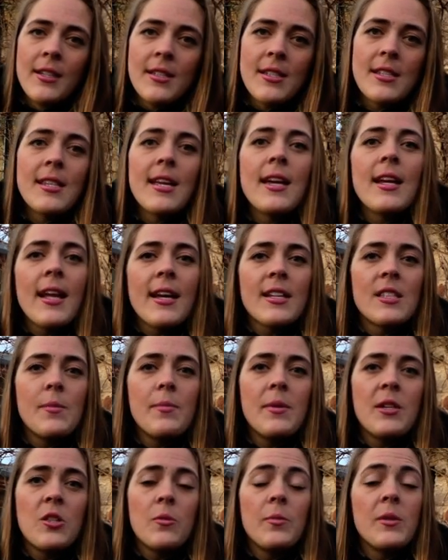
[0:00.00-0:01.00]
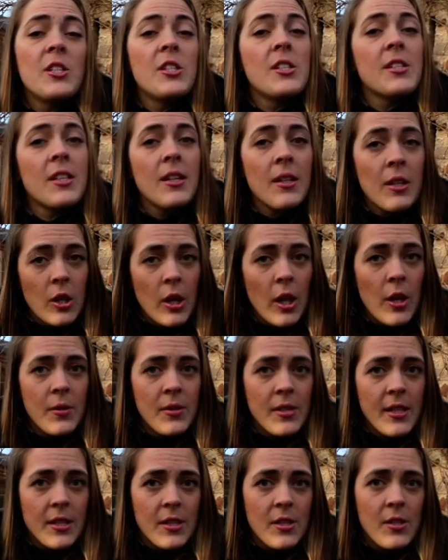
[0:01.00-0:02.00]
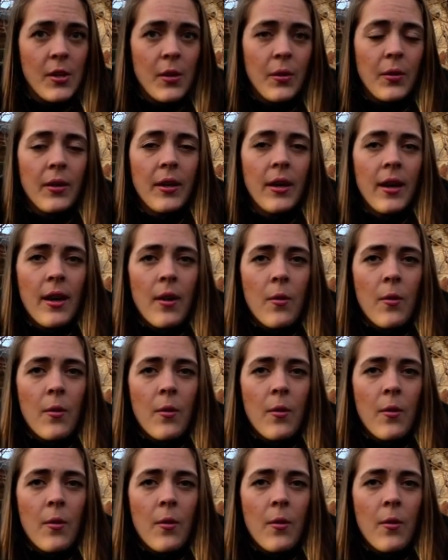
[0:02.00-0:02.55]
to see an exhibition which is closing soon,